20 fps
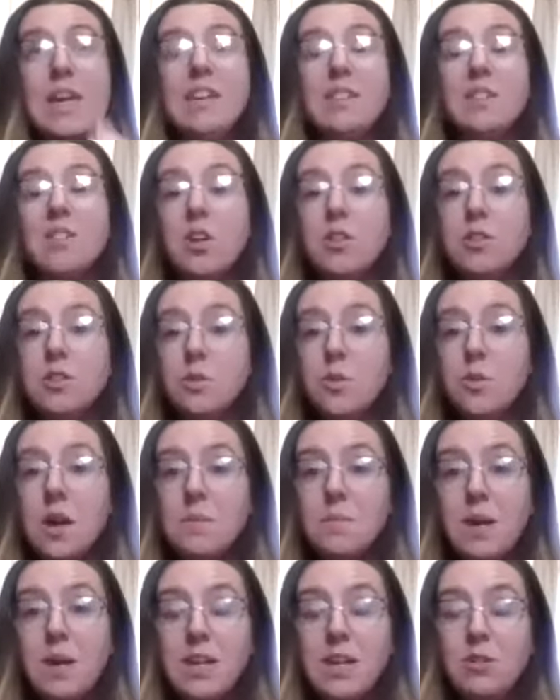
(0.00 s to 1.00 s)
It's also on
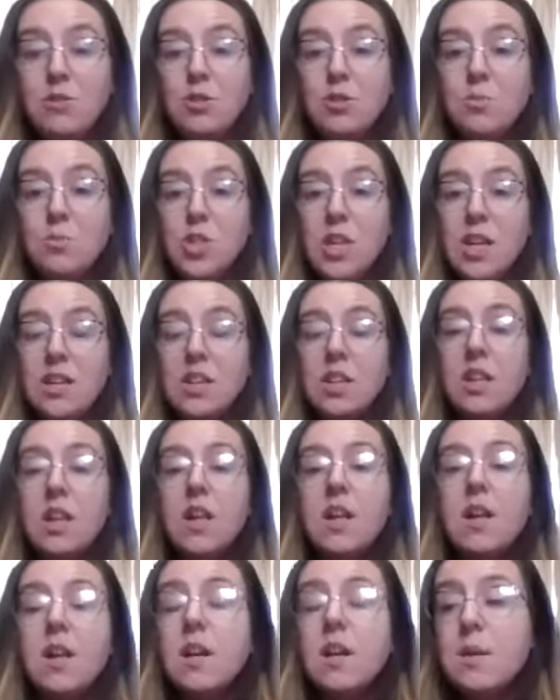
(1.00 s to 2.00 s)
my YouTube channel
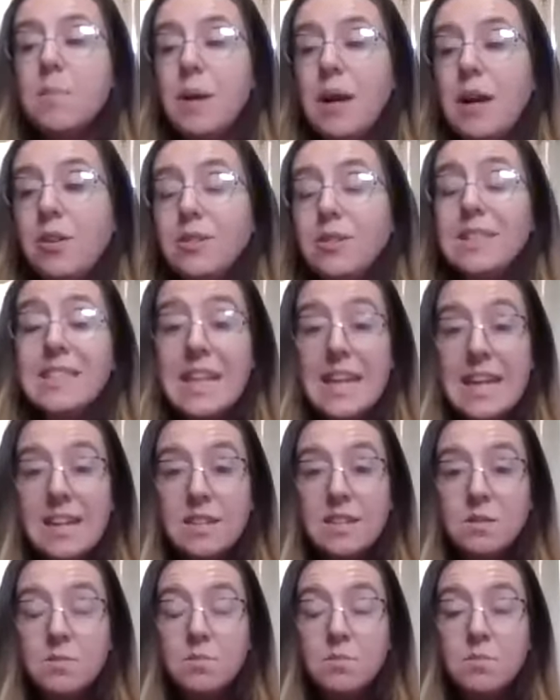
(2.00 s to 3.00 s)
about
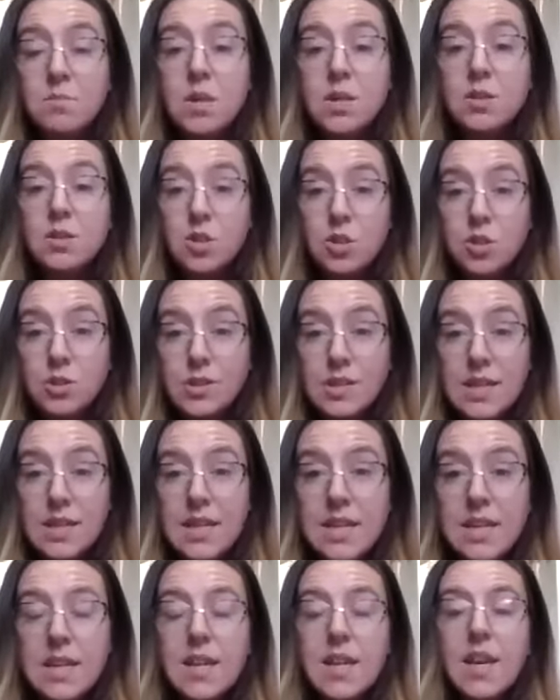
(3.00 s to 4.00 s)
tandem
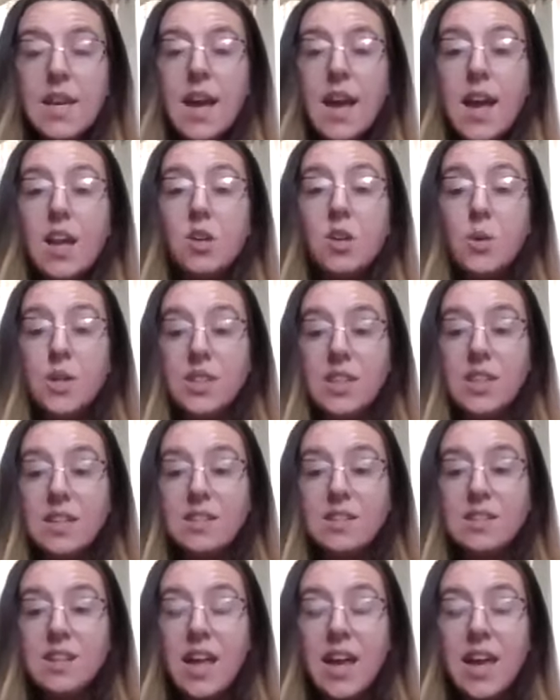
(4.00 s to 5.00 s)
nursing and what
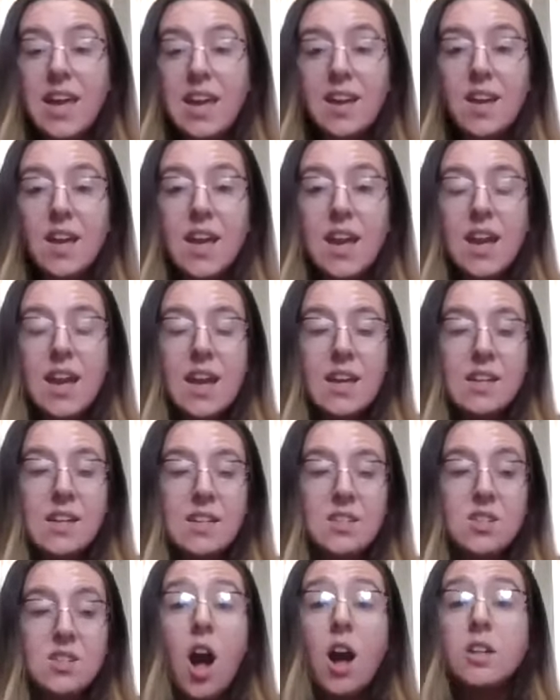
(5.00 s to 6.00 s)
that's like. And I
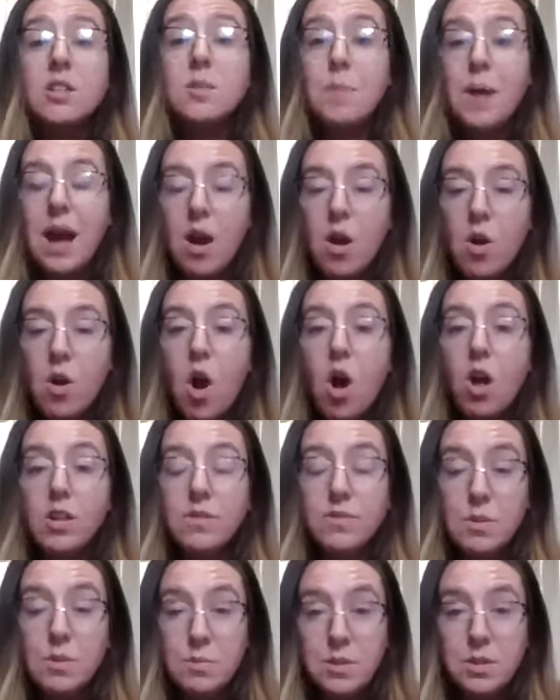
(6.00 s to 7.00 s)
talked about all of
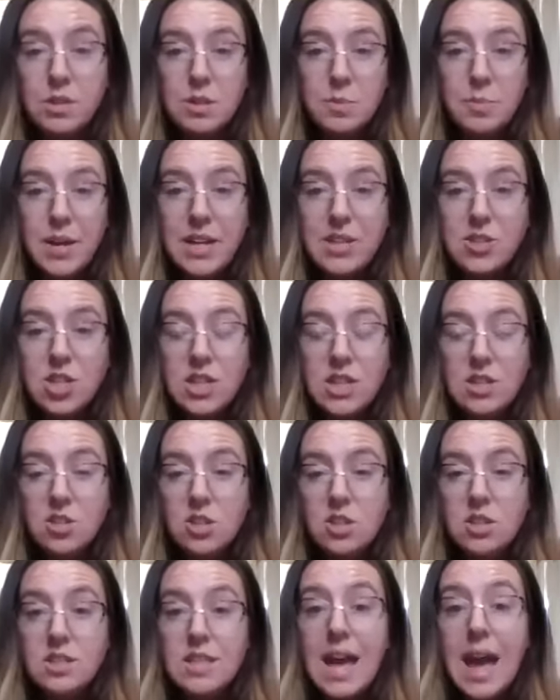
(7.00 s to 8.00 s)
the milk supply
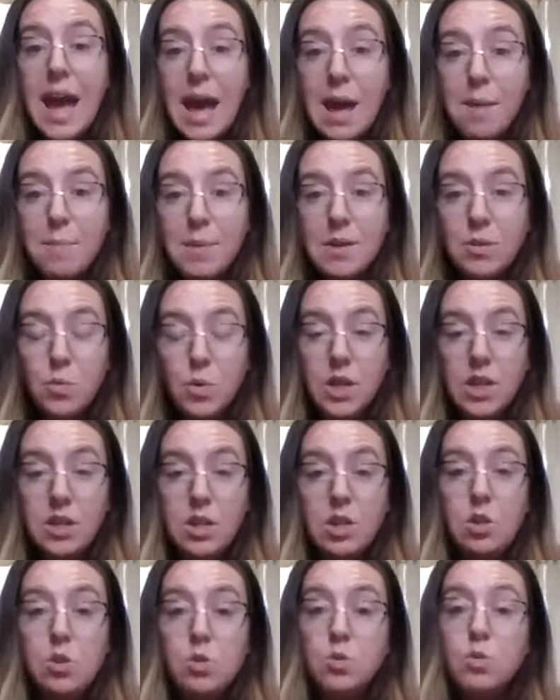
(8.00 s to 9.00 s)
changes that happen when
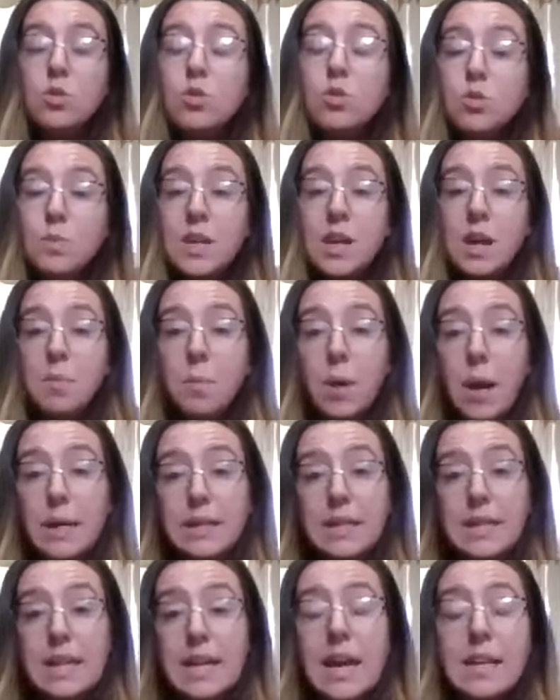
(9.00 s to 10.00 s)
you do become
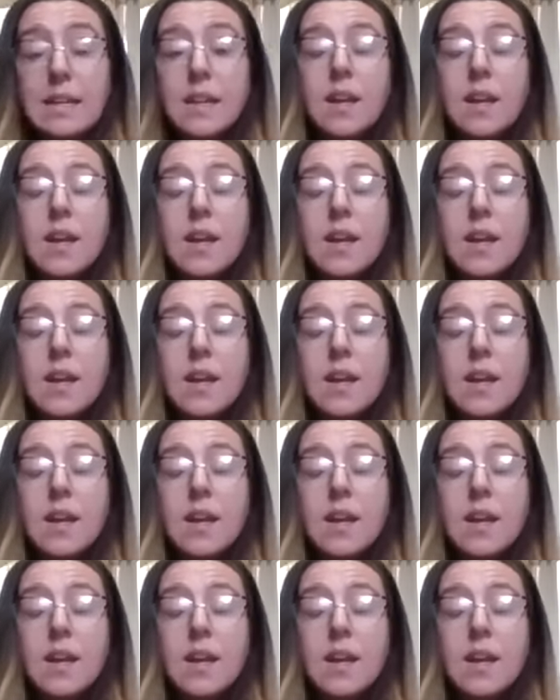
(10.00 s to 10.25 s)
pregnant again.